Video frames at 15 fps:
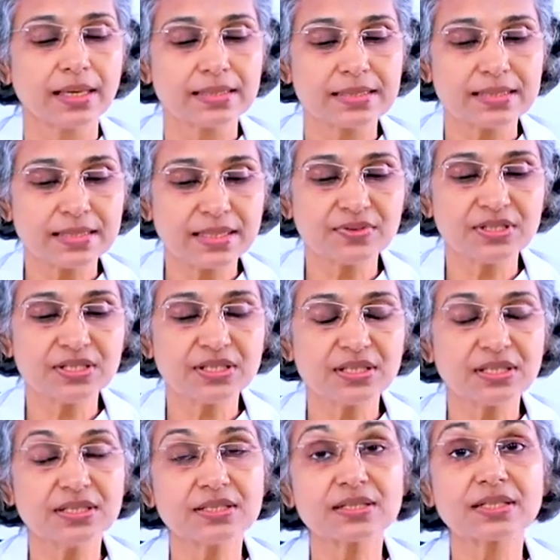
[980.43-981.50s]
70
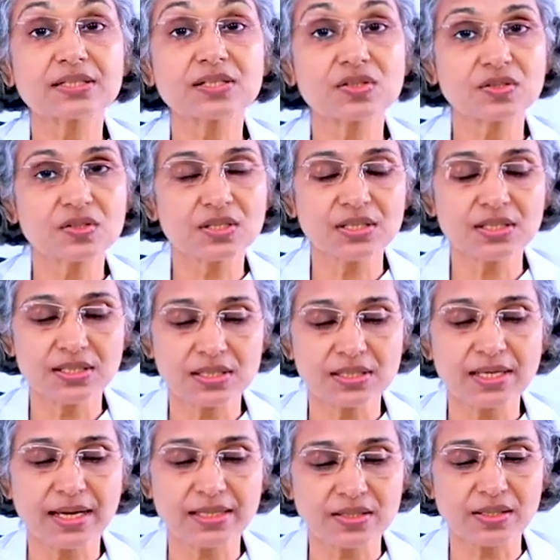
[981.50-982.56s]
and is 16
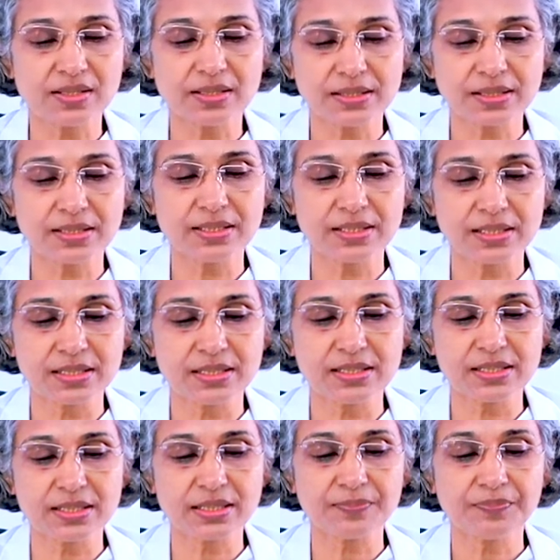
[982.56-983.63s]
years accelerated aging
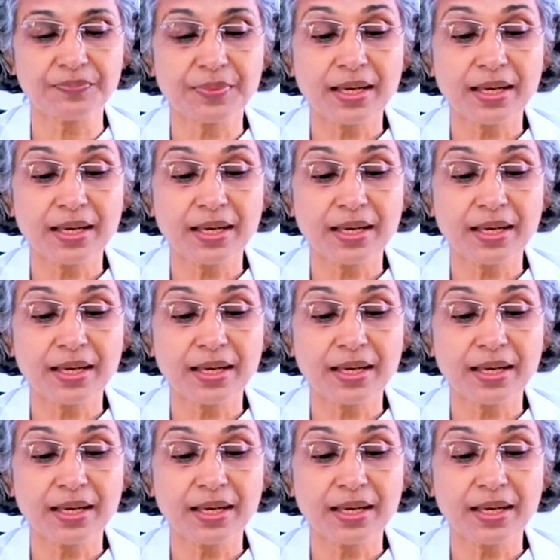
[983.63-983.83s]
is there.